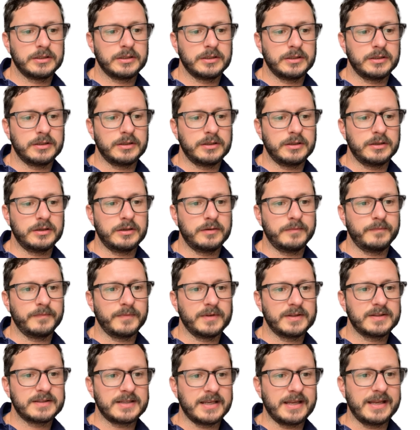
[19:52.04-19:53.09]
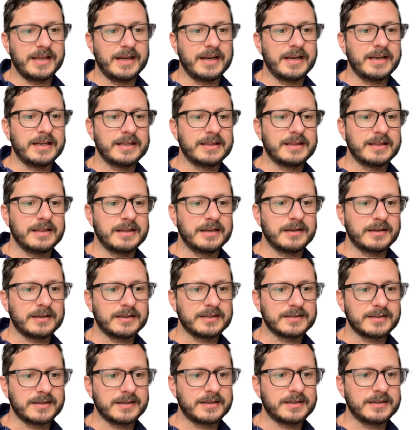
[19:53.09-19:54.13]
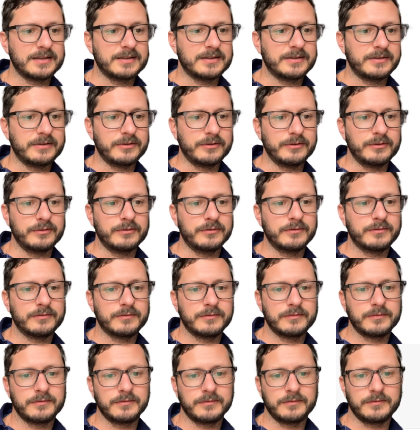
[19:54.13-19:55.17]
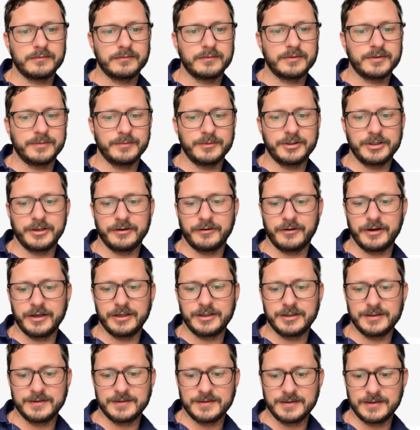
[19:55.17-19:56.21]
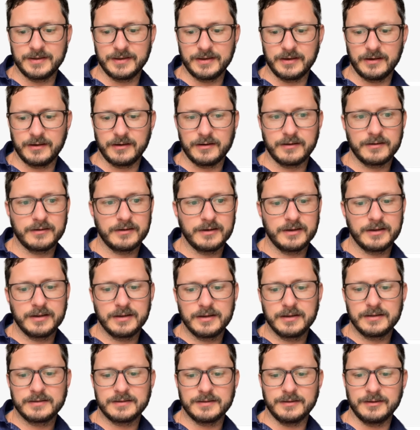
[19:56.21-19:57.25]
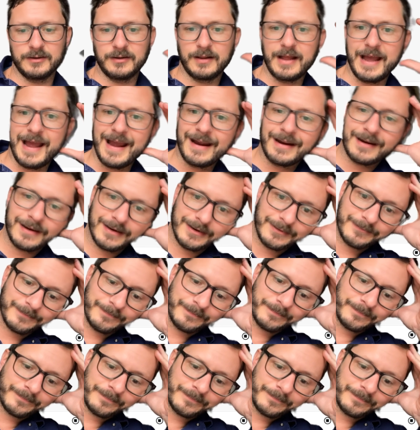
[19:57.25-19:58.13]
Let's edit it then, because I can do some generations in there. It's a little hack.